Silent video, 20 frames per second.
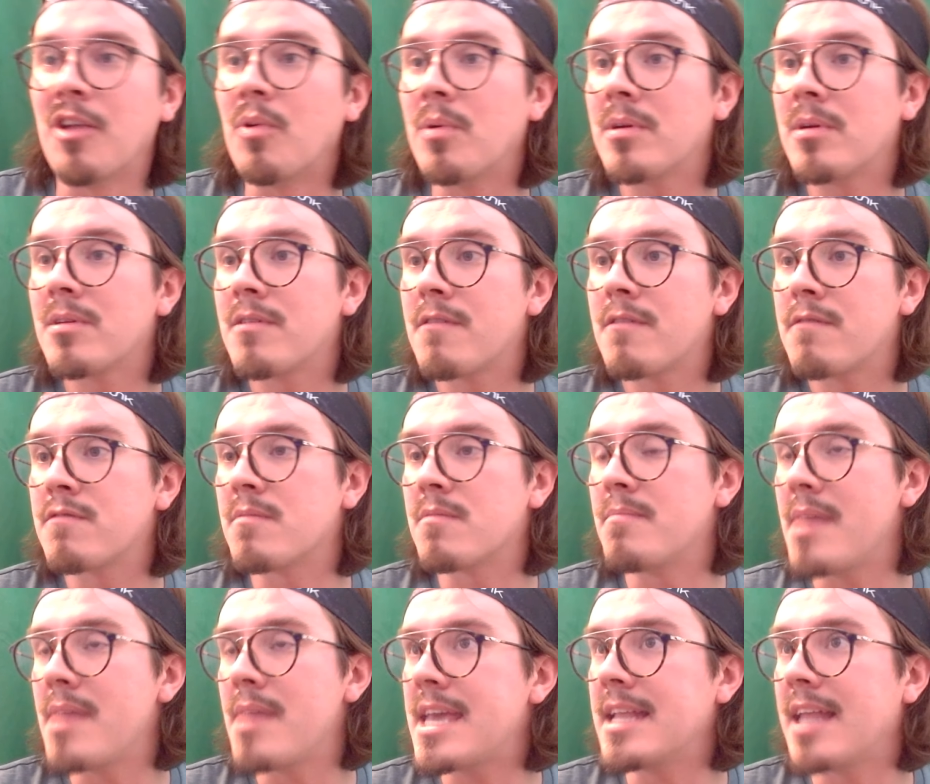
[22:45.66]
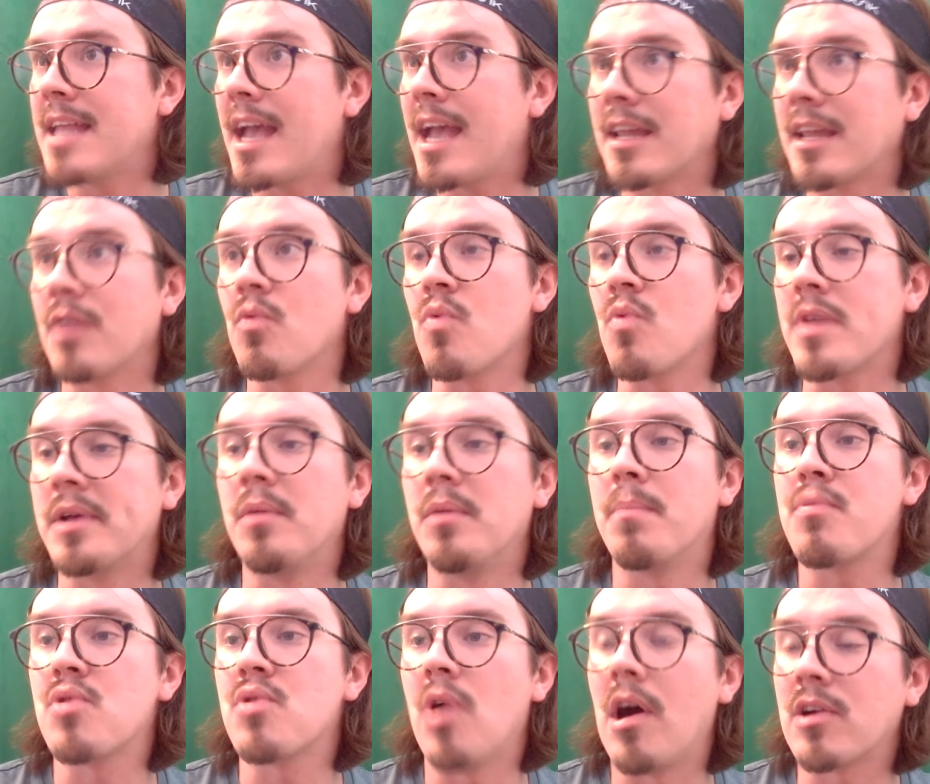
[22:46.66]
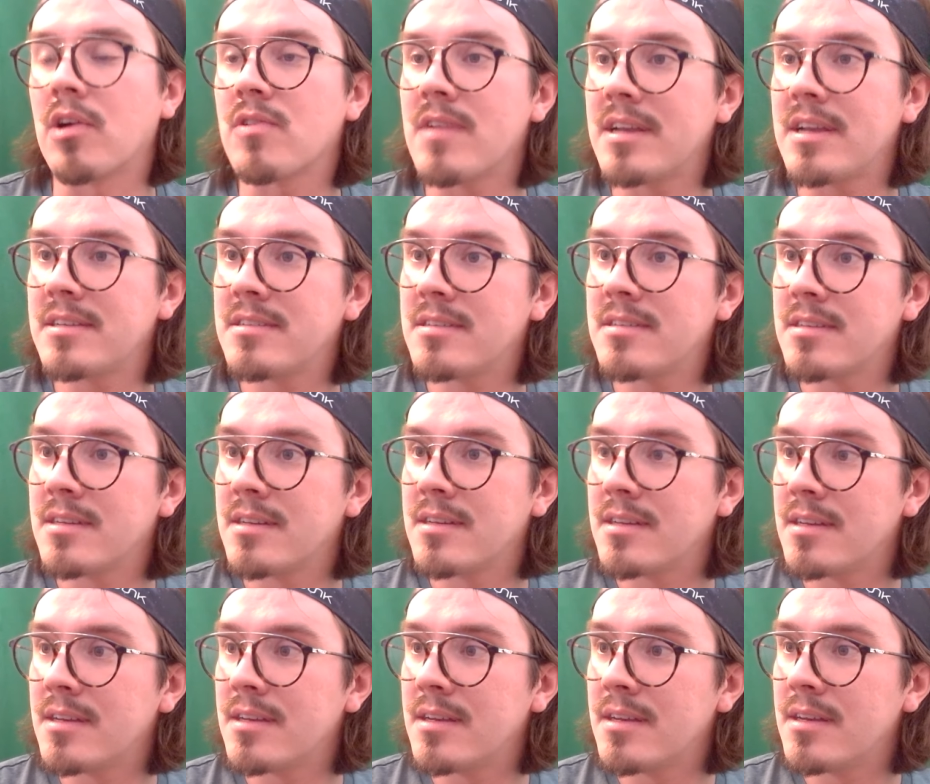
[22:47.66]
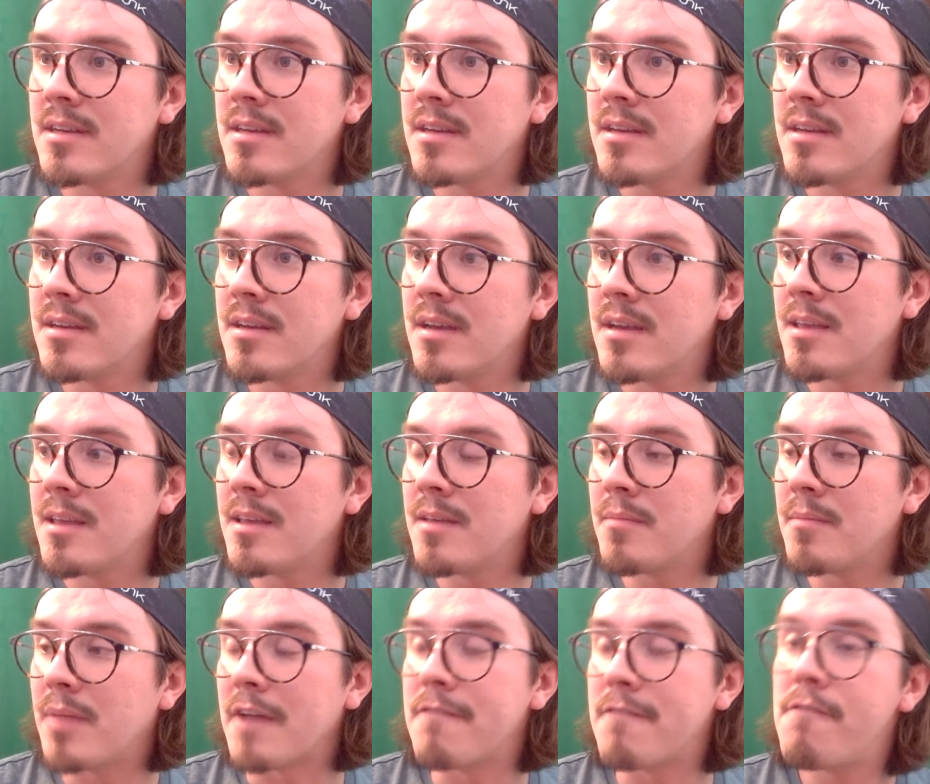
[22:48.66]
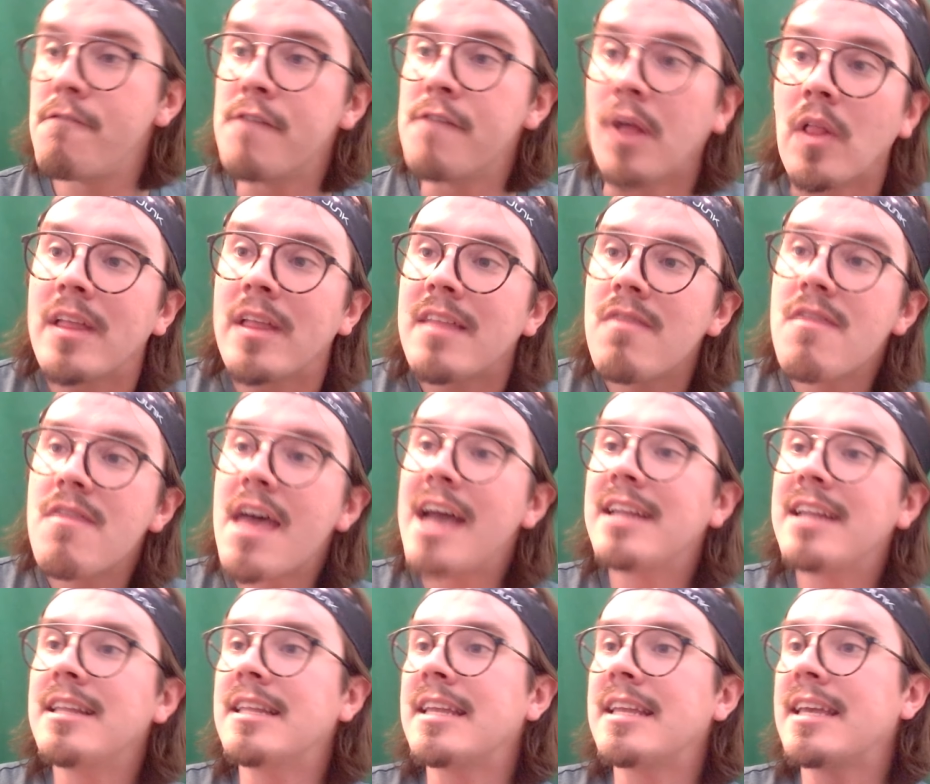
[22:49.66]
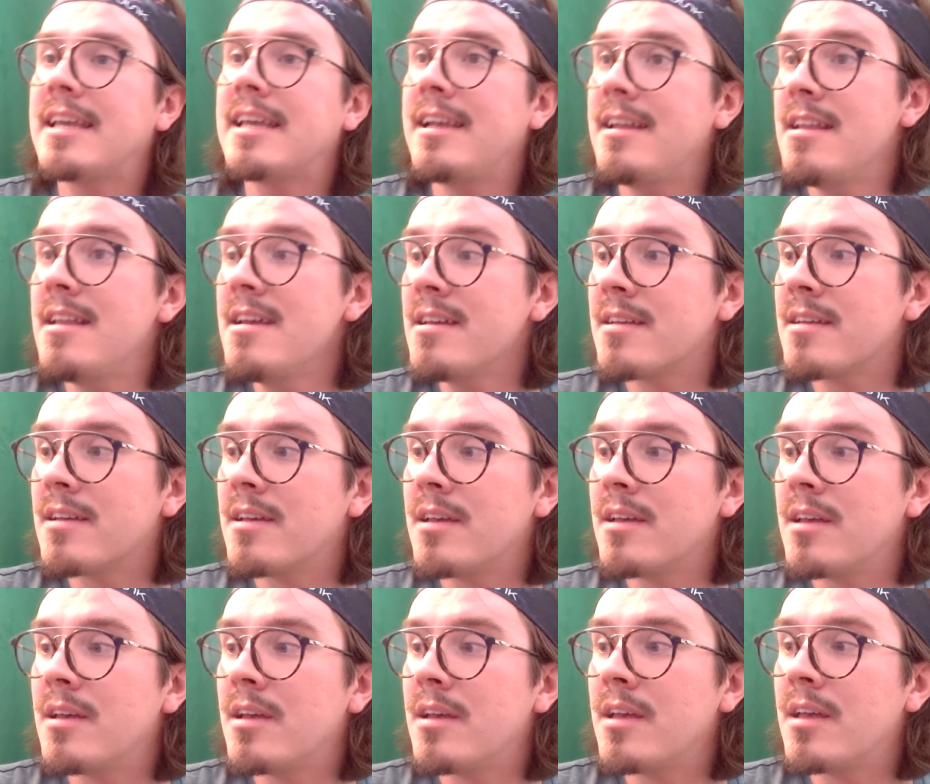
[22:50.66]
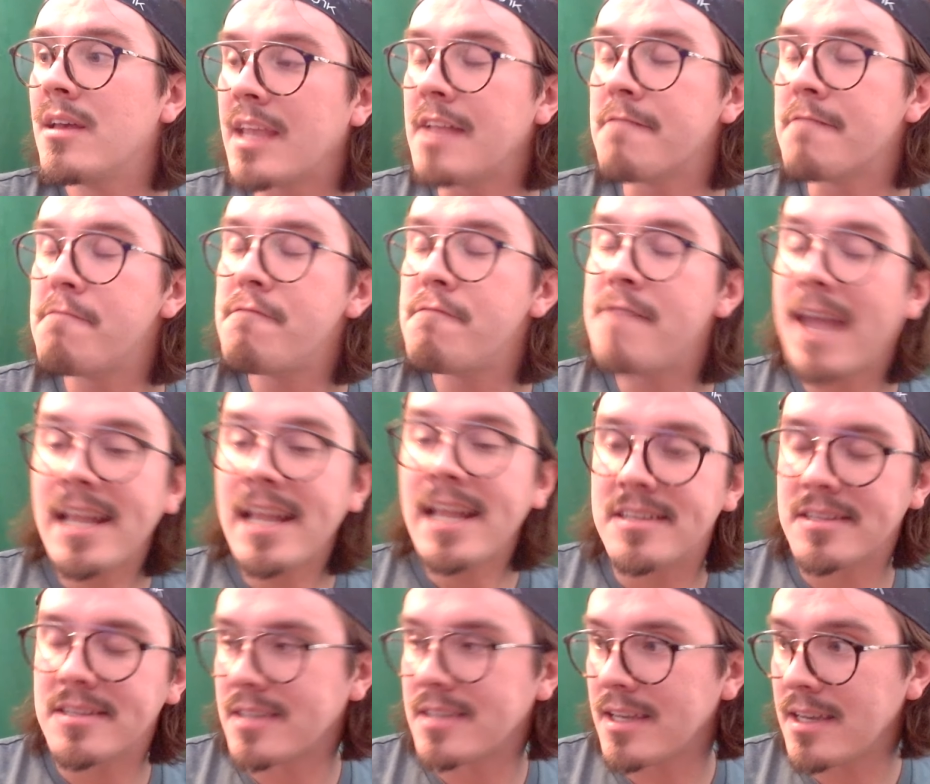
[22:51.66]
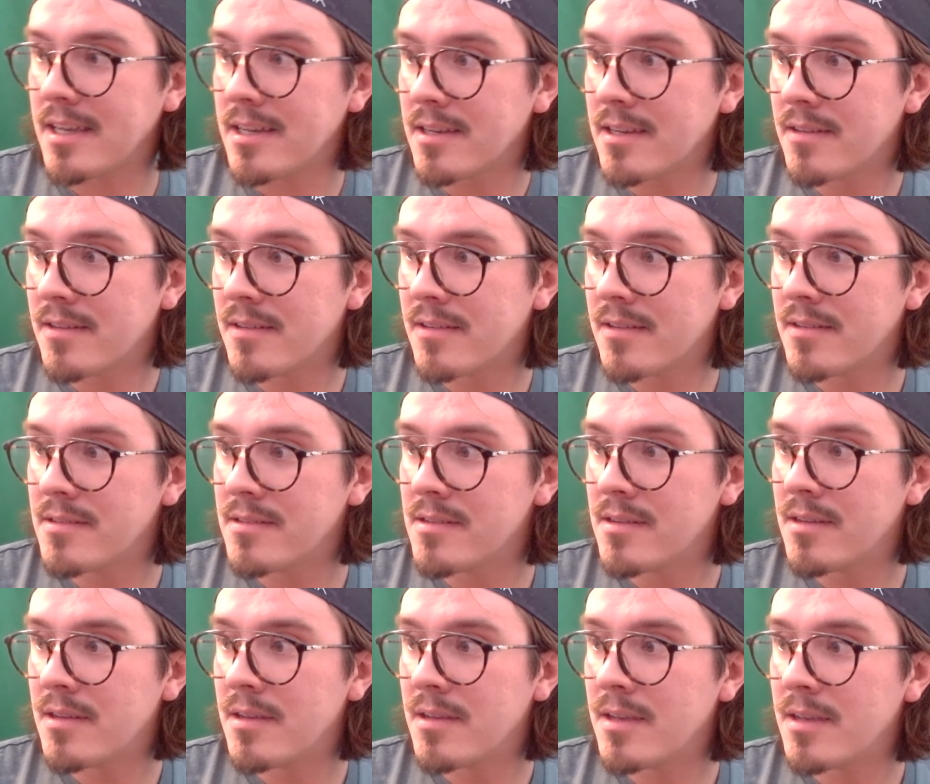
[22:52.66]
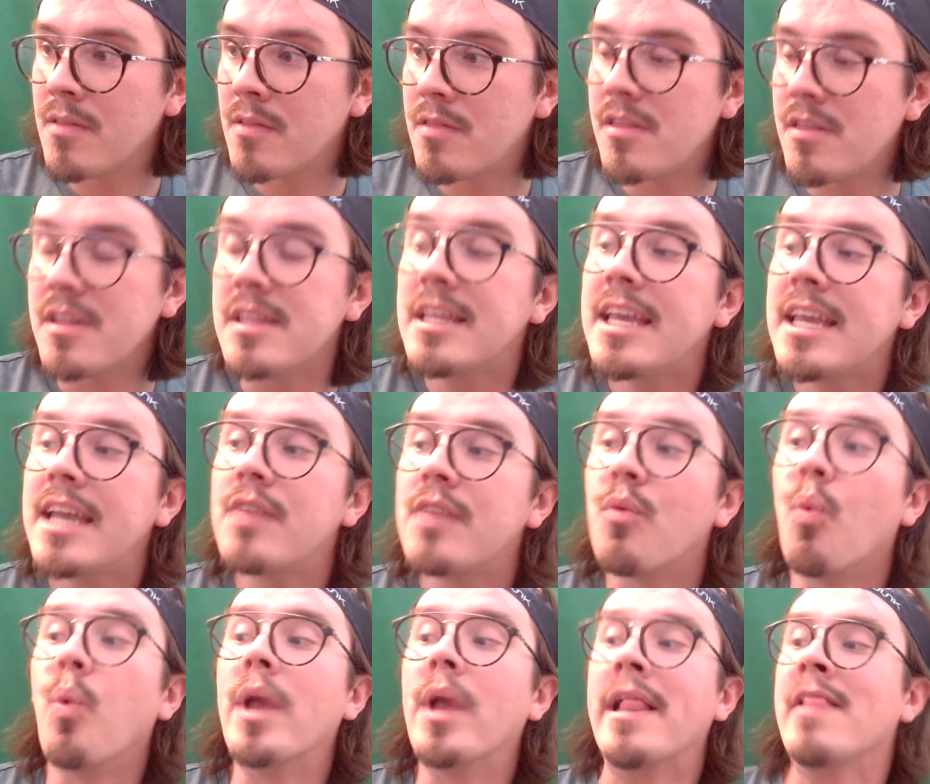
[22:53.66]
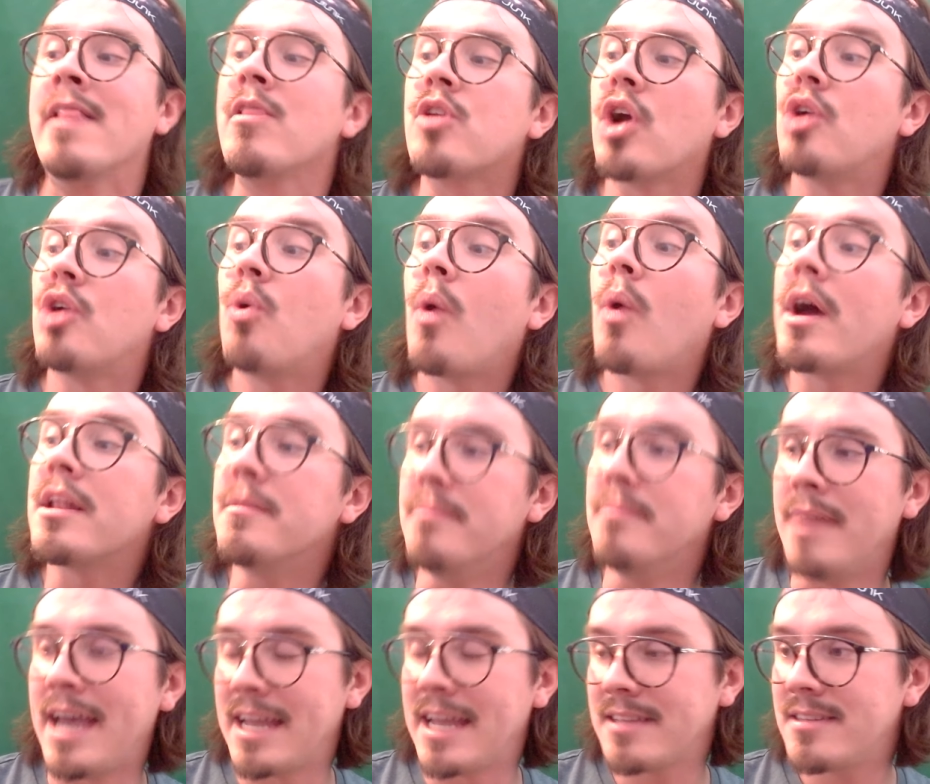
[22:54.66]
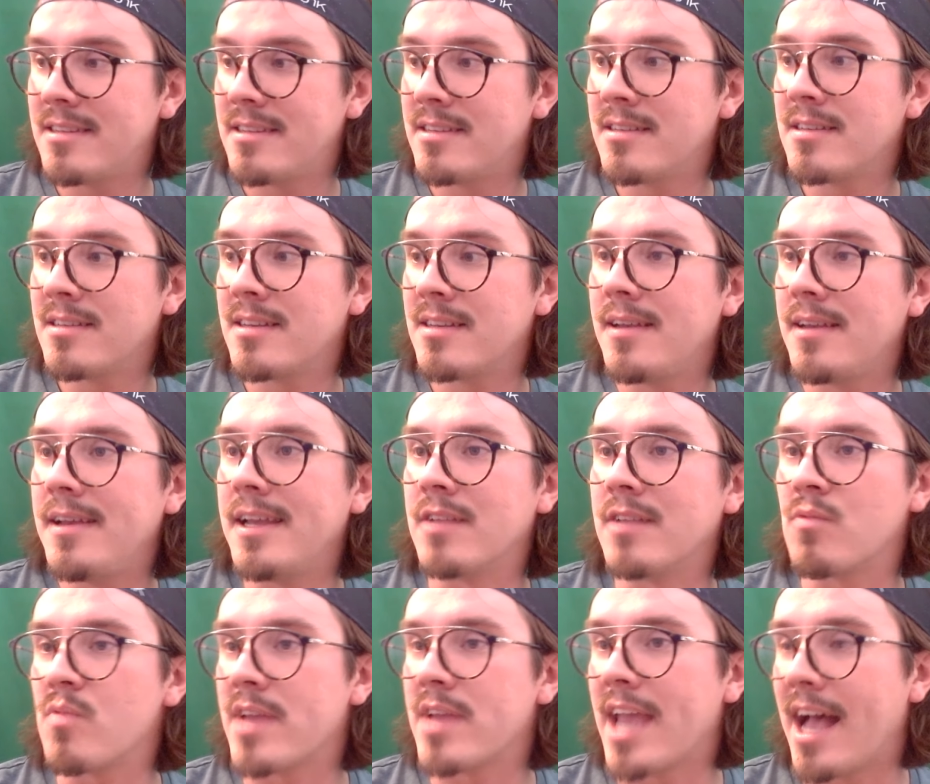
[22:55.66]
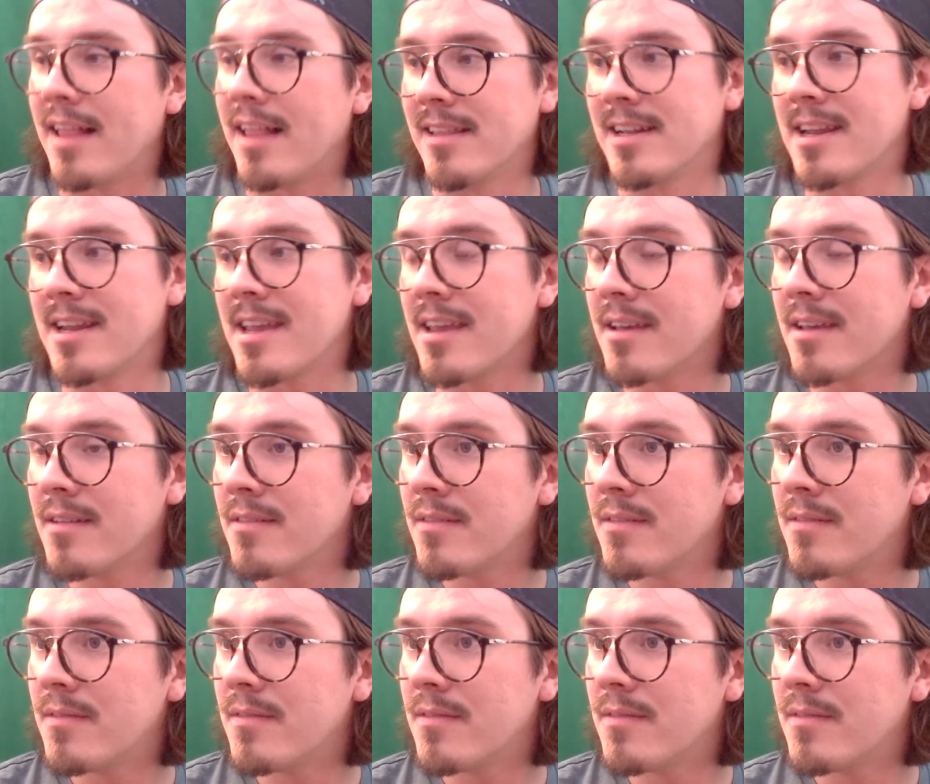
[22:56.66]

you from making any real progress. By filling that need in fantasy, the need will go unmet in reality.